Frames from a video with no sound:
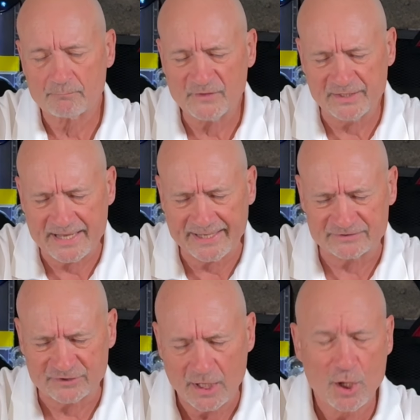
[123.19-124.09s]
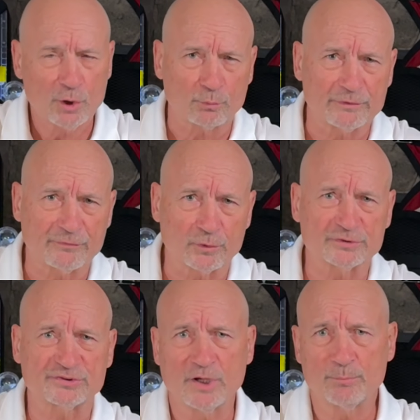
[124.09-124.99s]
It has
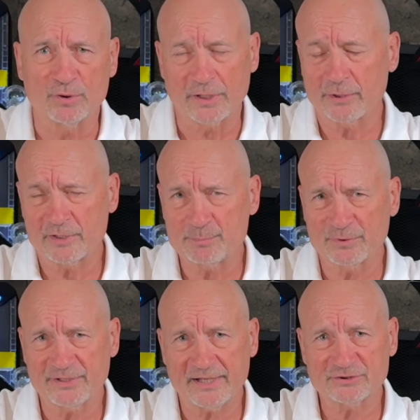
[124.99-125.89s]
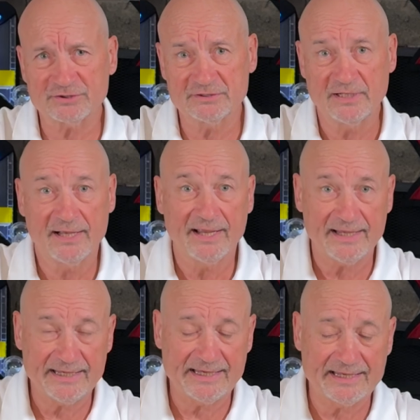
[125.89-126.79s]
reverse polarity protection
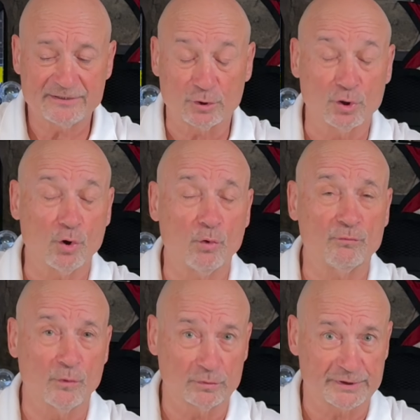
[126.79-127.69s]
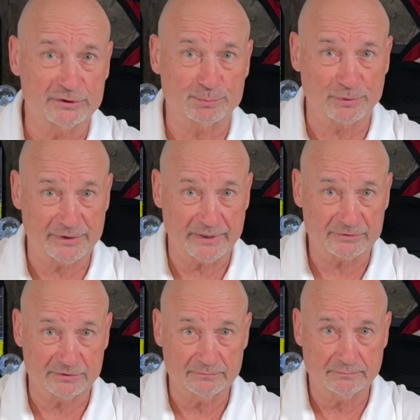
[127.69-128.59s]
and low voltage
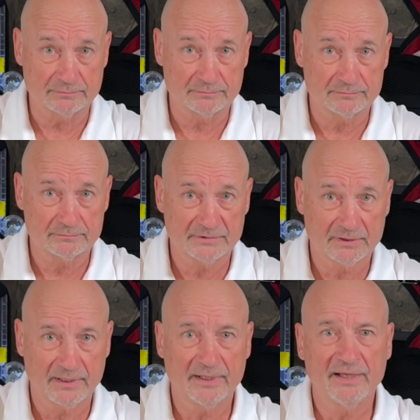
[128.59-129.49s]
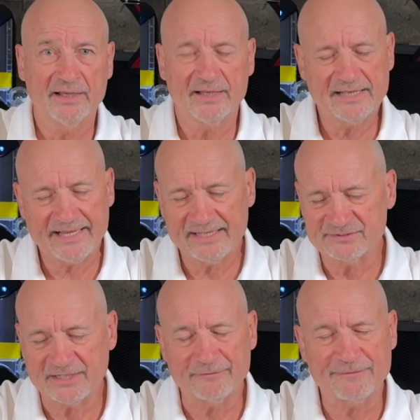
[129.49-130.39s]
protection. It has
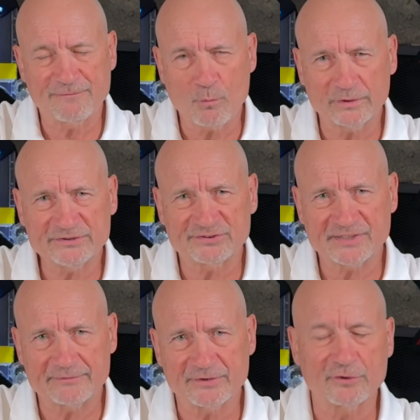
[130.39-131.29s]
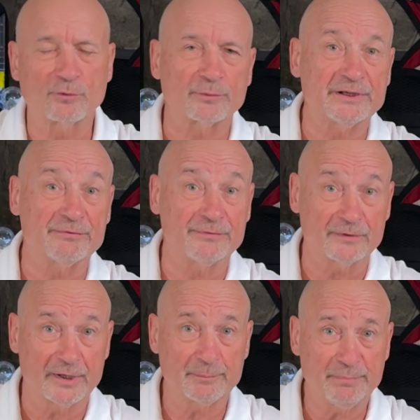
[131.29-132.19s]
a 47-degree
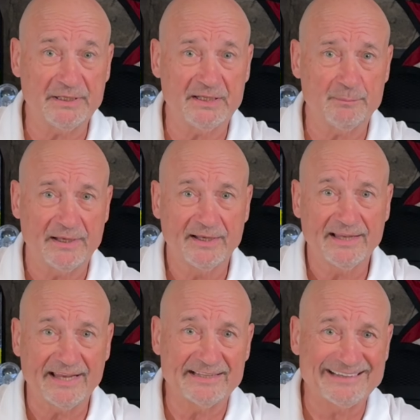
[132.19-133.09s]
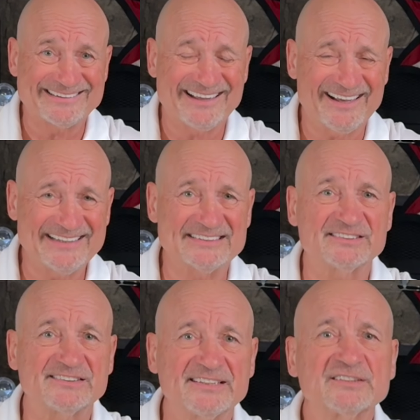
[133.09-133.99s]
flood beam and a tight
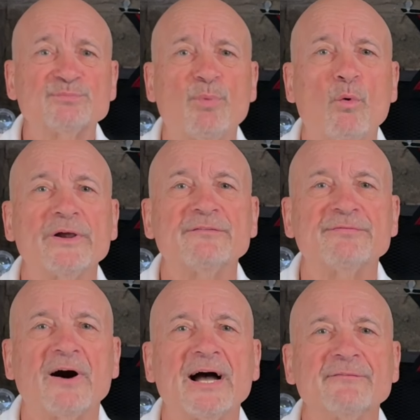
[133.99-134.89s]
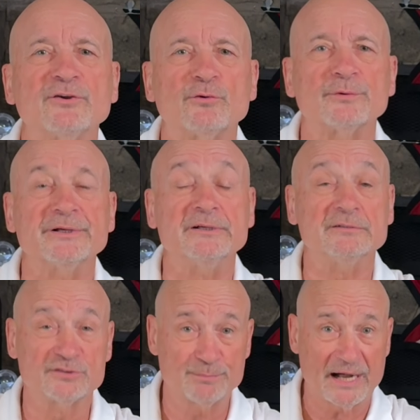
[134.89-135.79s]
6.5-degree
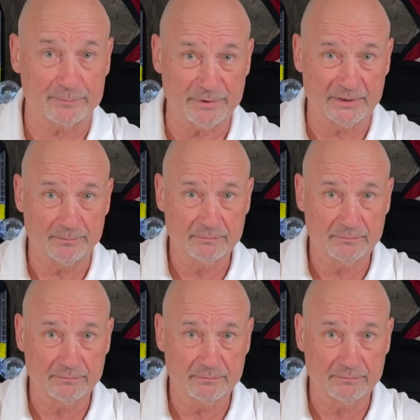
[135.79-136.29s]
spot beam.